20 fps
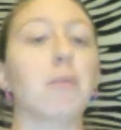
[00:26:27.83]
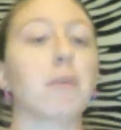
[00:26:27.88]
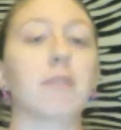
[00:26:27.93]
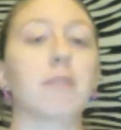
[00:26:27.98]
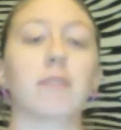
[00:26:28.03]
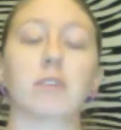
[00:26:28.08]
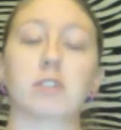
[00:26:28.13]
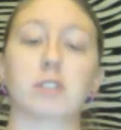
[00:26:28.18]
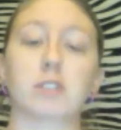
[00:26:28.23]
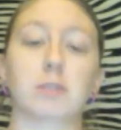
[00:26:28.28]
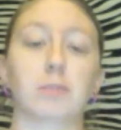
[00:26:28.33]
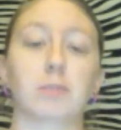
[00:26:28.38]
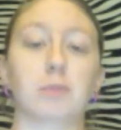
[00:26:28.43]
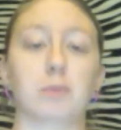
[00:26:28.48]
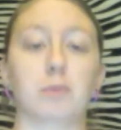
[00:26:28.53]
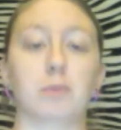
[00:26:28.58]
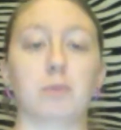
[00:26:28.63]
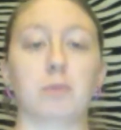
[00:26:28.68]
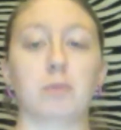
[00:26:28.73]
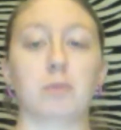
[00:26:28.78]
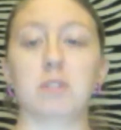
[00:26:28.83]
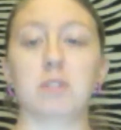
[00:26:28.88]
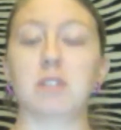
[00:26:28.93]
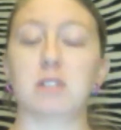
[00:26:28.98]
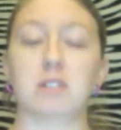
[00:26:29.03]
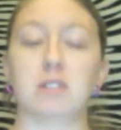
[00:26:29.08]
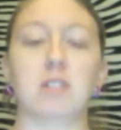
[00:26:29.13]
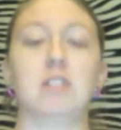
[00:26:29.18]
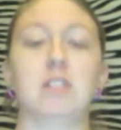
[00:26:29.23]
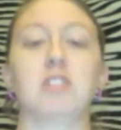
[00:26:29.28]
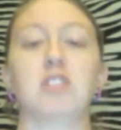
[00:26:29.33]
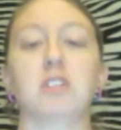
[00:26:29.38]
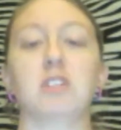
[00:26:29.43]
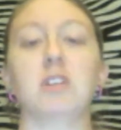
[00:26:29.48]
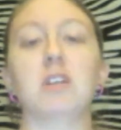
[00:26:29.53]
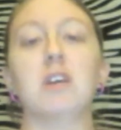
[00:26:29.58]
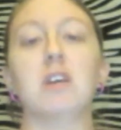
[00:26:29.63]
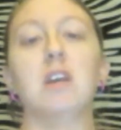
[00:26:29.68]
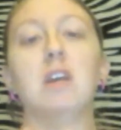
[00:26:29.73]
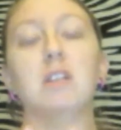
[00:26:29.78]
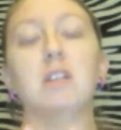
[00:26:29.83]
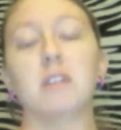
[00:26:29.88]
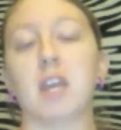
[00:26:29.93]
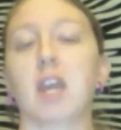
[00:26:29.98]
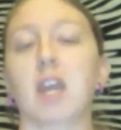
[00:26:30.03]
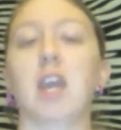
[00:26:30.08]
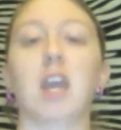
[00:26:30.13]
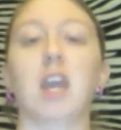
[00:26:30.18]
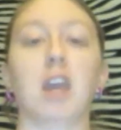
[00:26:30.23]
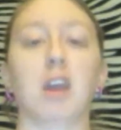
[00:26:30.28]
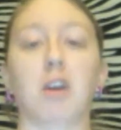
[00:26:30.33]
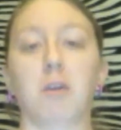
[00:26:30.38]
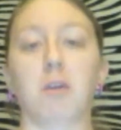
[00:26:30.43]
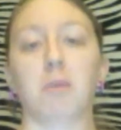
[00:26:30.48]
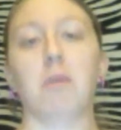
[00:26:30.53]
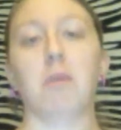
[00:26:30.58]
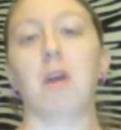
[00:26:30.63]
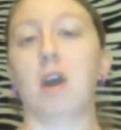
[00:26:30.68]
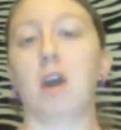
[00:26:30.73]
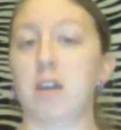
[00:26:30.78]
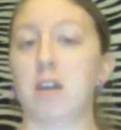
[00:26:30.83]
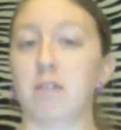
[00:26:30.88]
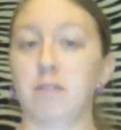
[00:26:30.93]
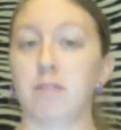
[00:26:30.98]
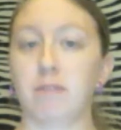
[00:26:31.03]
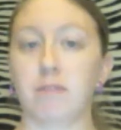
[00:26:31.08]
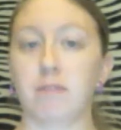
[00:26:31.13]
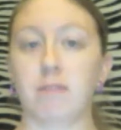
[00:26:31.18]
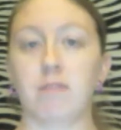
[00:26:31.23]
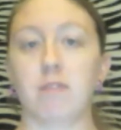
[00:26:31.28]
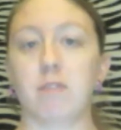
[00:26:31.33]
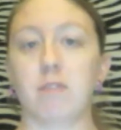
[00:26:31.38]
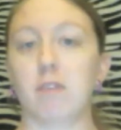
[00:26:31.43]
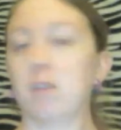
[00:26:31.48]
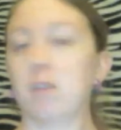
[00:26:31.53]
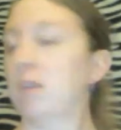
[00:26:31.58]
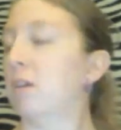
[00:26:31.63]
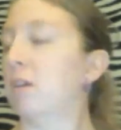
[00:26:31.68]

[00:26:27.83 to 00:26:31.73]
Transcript: irreversible decision in taking your own life.